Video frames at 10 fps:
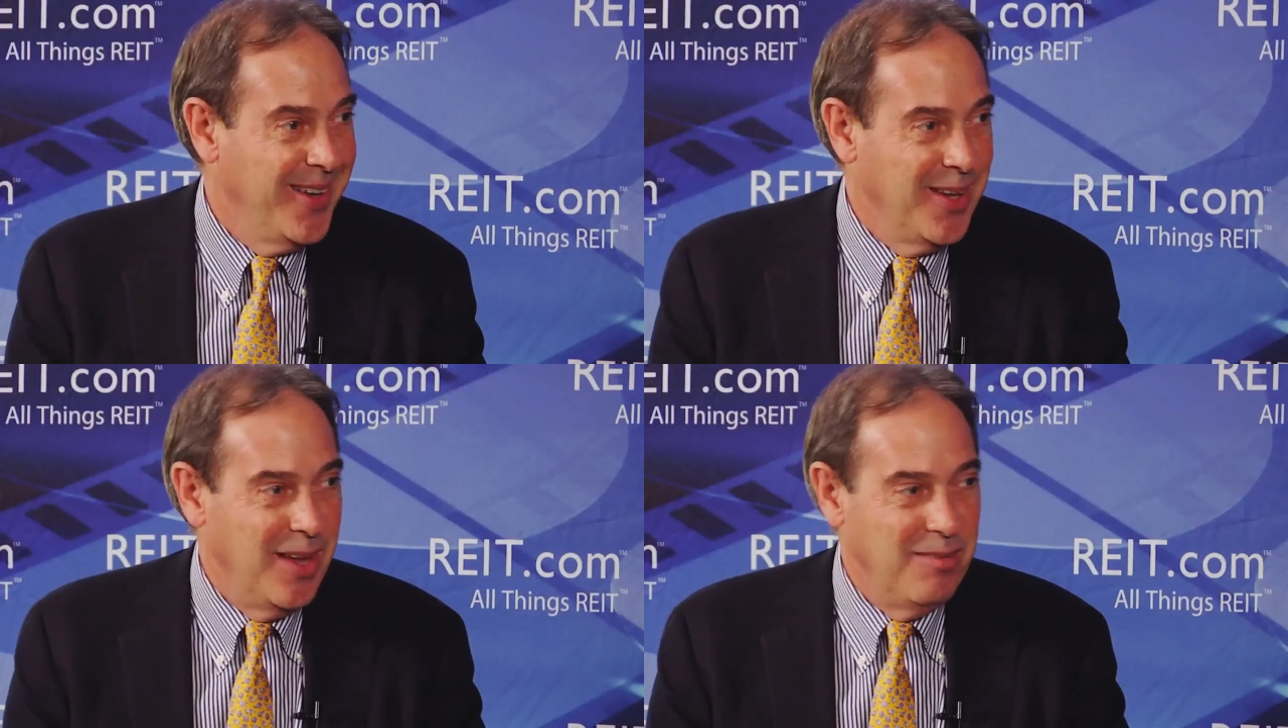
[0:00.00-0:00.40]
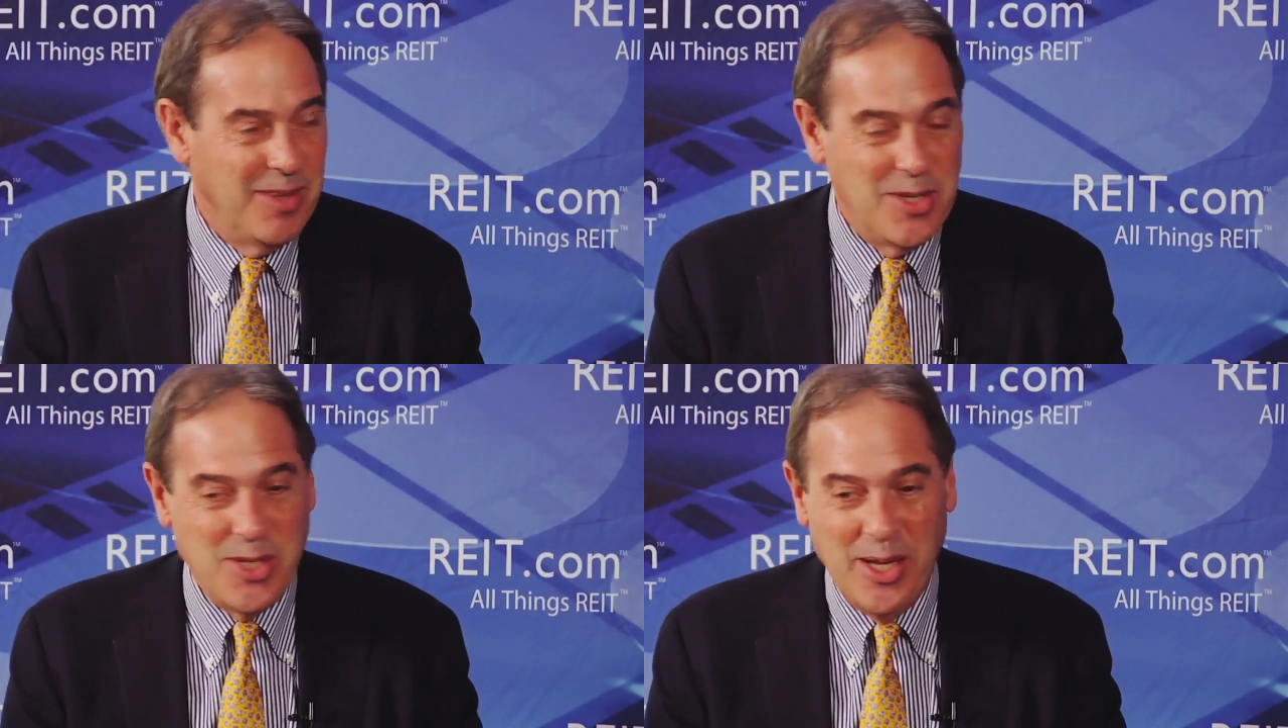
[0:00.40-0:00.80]
in
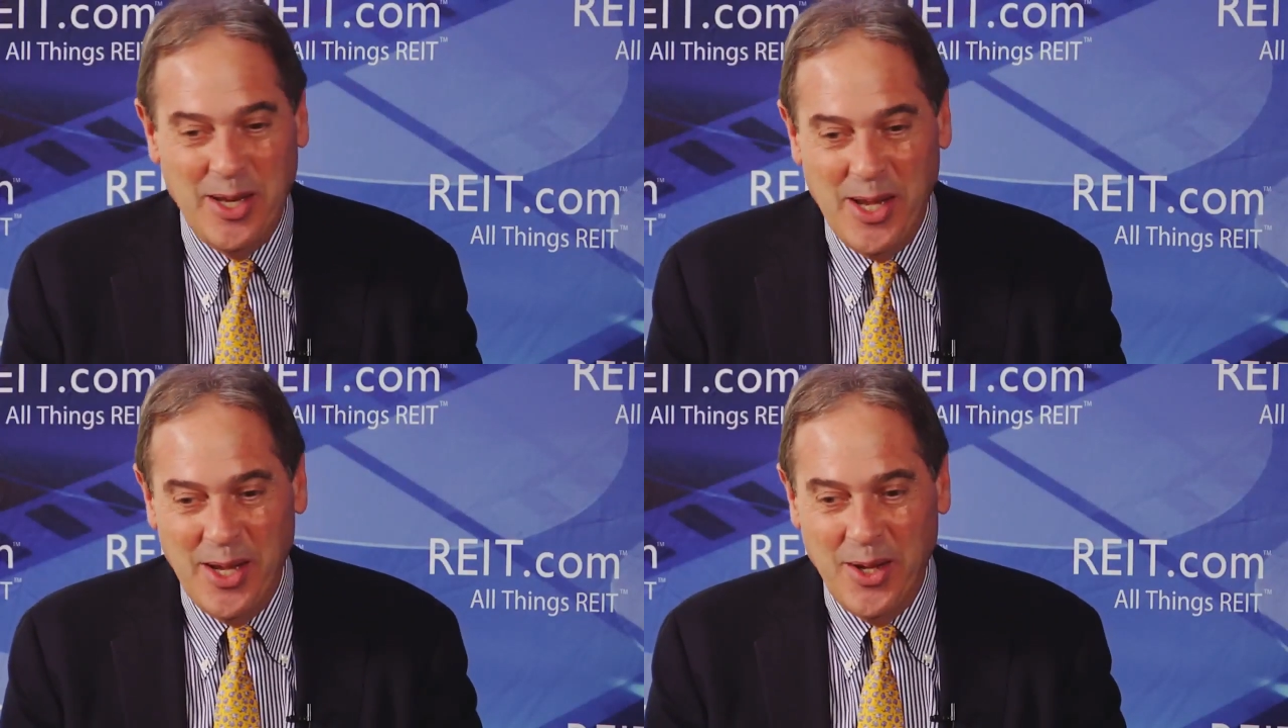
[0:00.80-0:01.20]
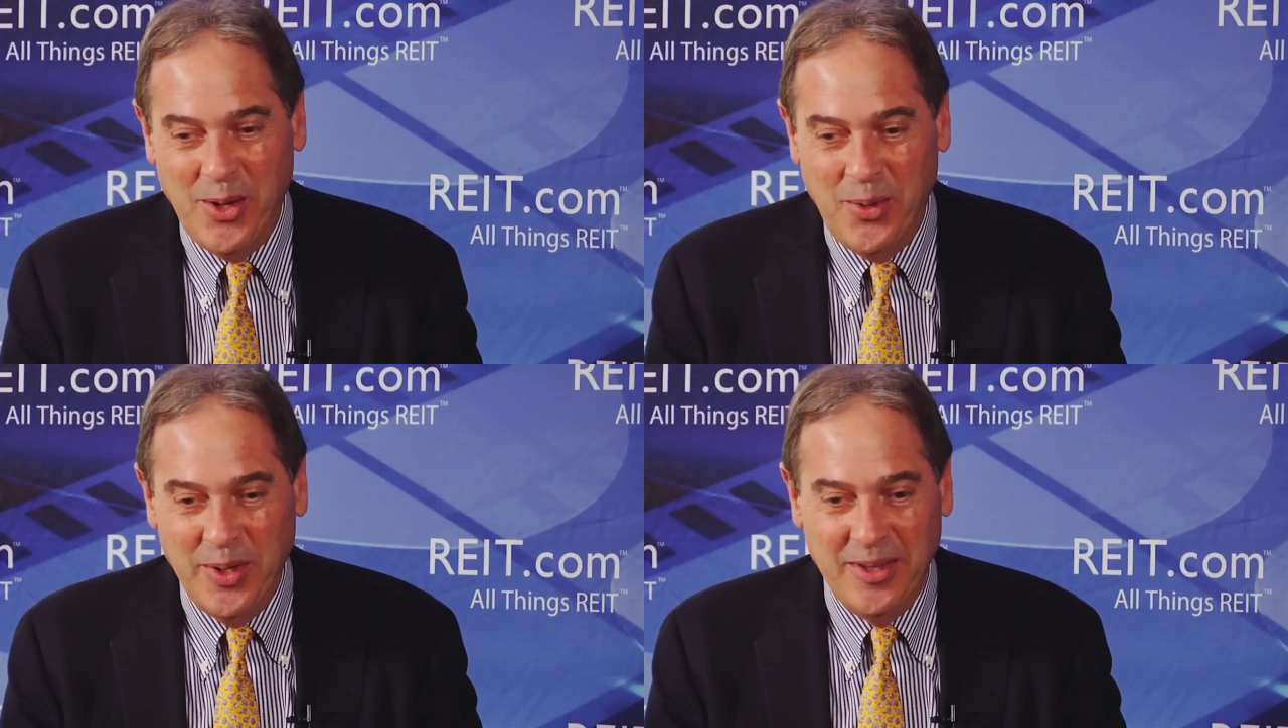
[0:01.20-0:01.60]
lovely San
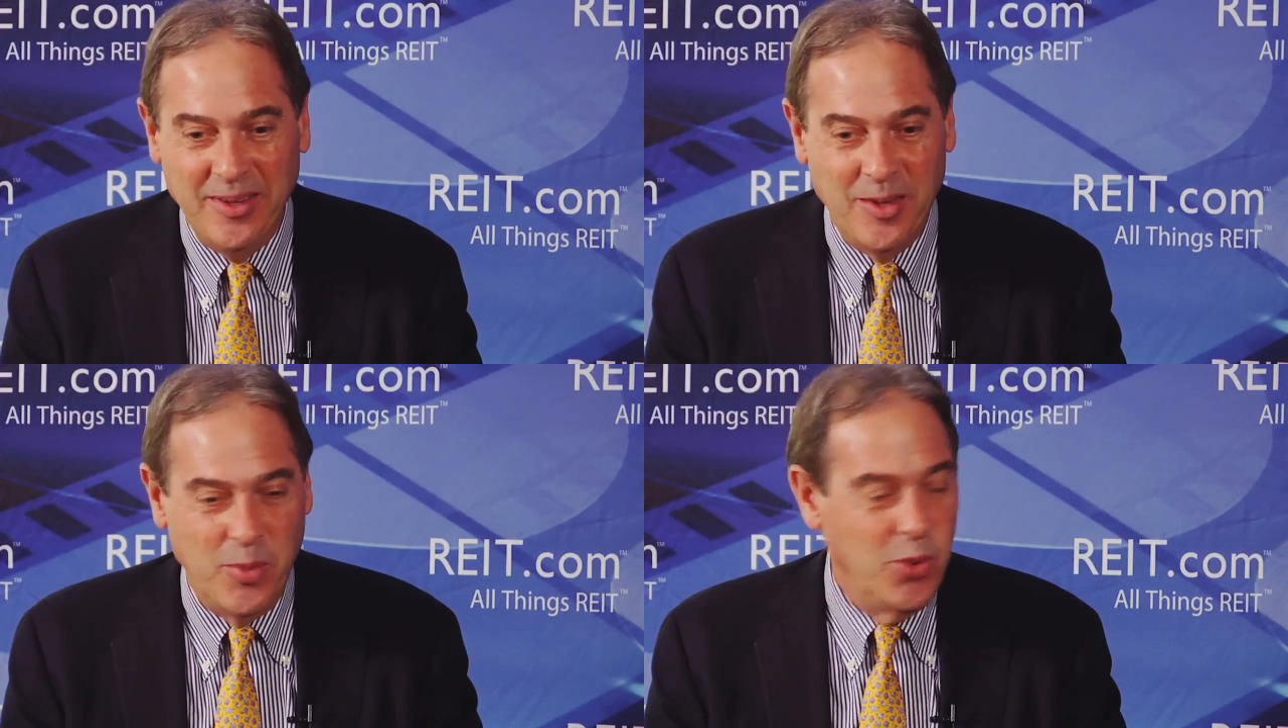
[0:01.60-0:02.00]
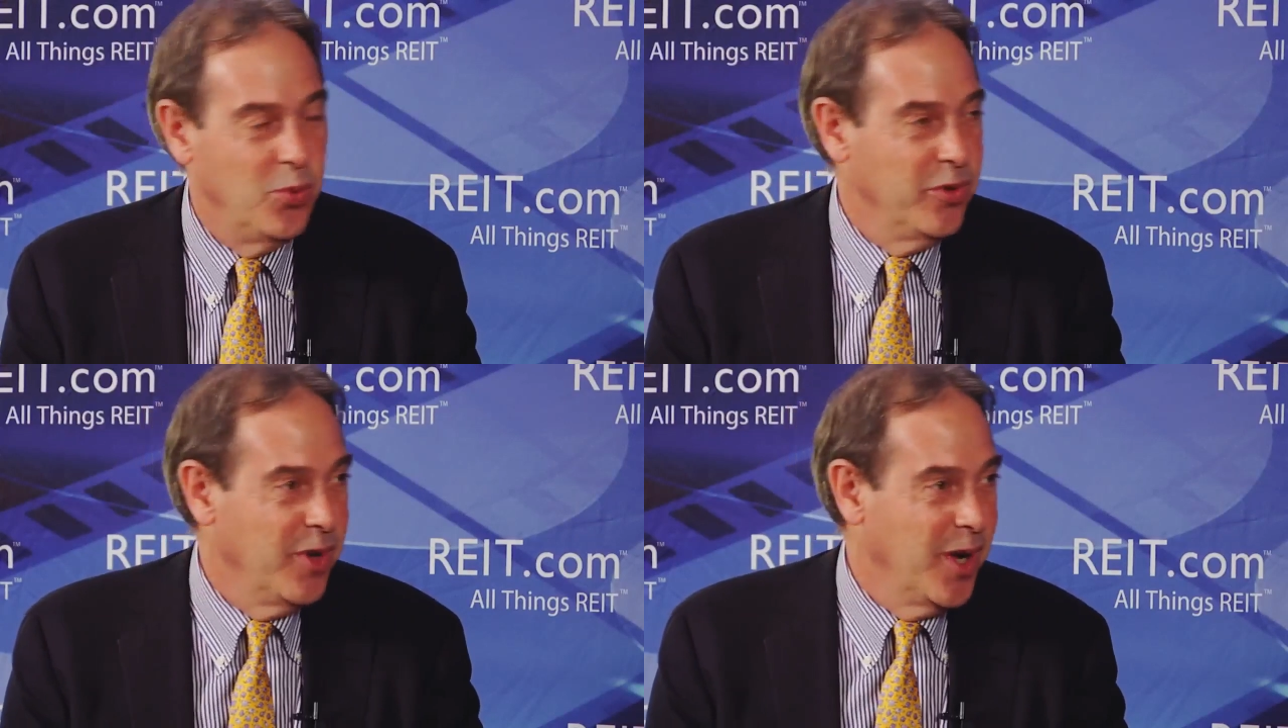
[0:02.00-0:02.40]
Diego and the
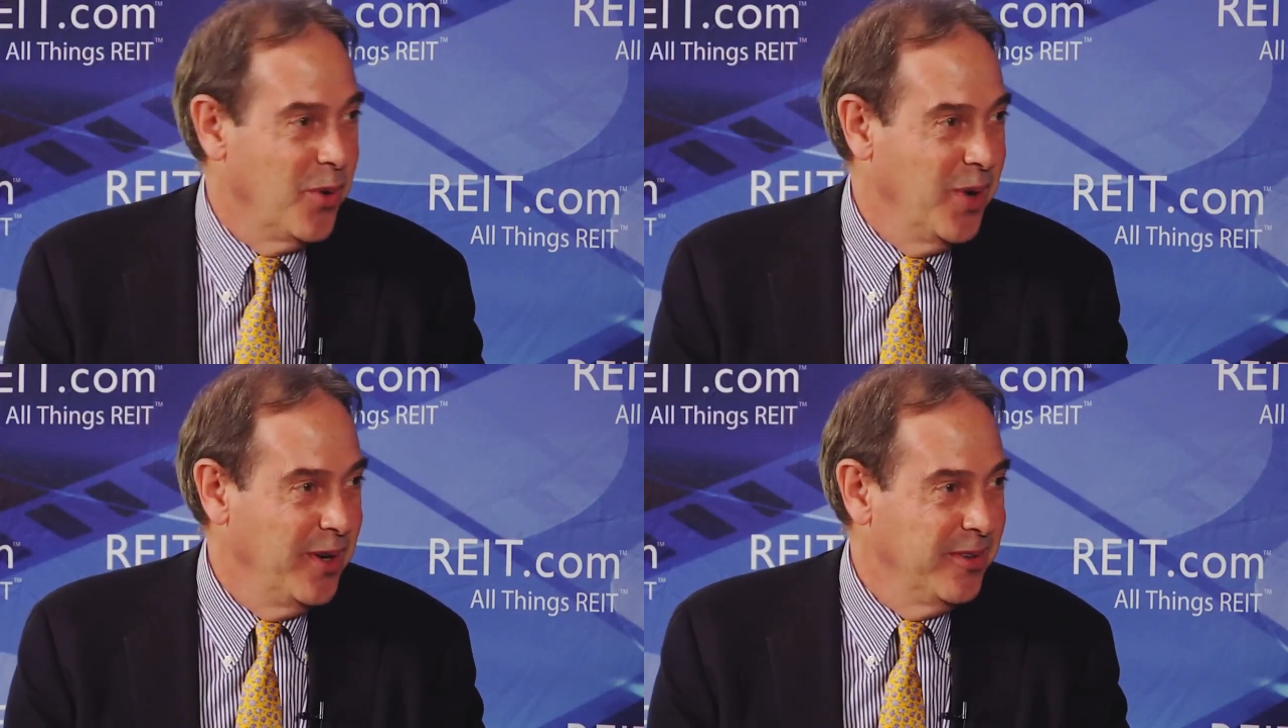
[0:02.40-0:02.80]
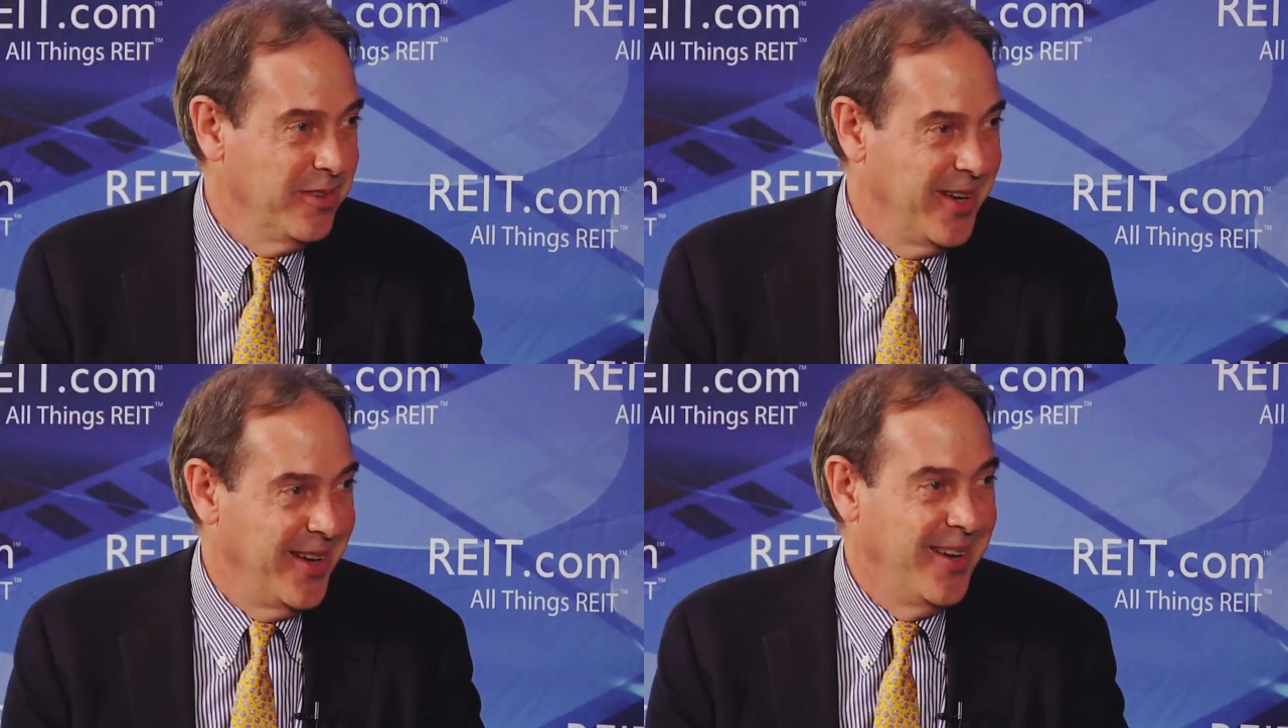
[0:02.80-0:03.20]
mood was not quite
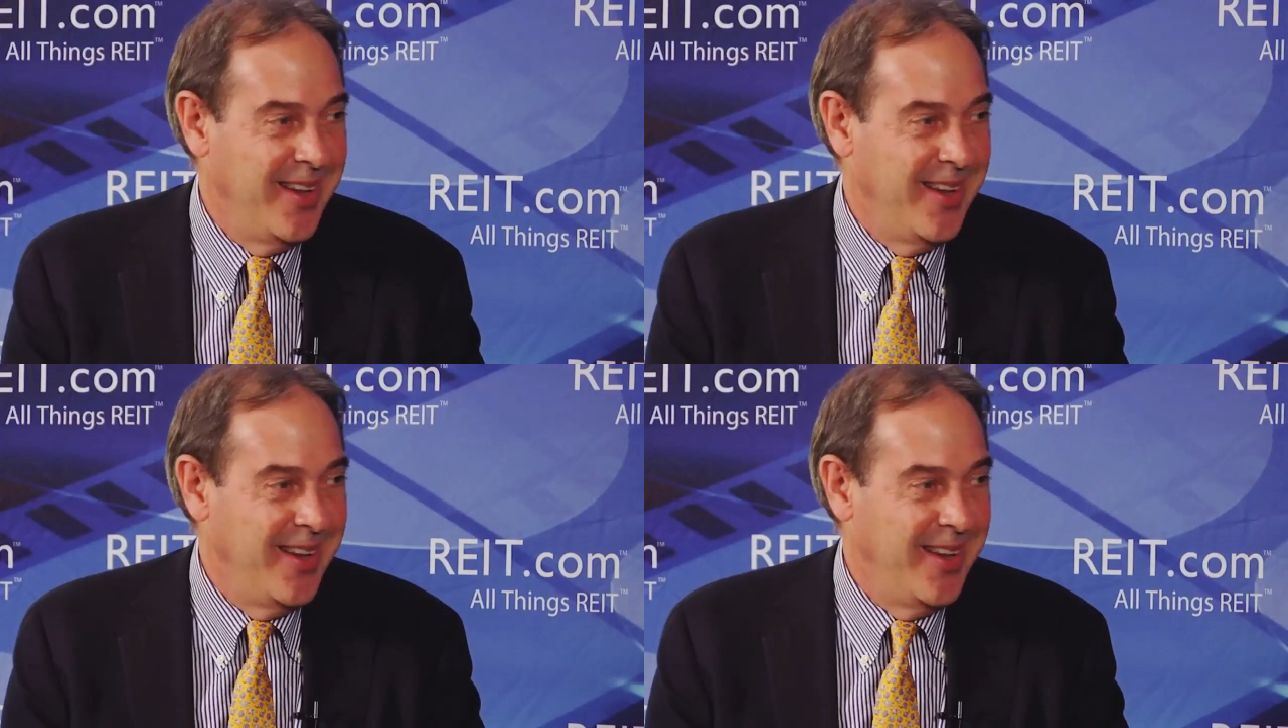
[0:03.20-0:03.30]
as